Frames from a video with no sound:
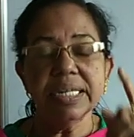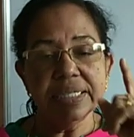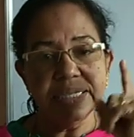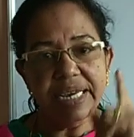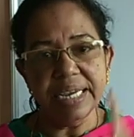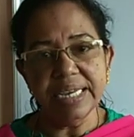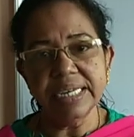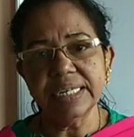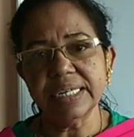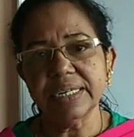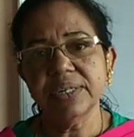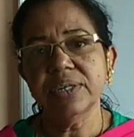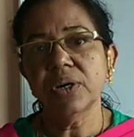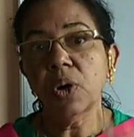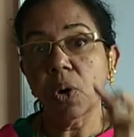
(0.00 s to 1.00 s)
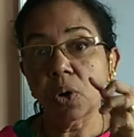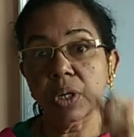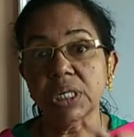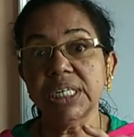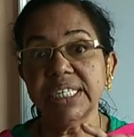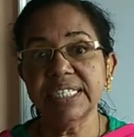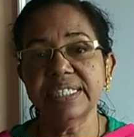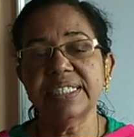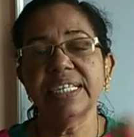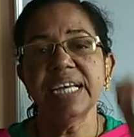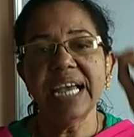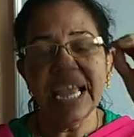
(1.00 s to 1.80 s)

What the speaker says: there occurs